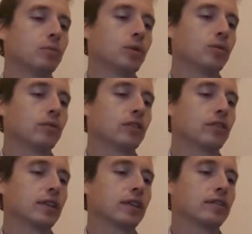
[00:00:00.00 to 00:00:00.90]
the more
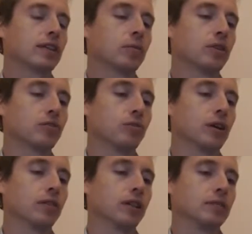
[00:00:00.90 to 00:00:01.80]
recently established
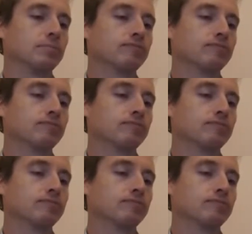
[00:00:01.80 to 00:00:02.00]
winery.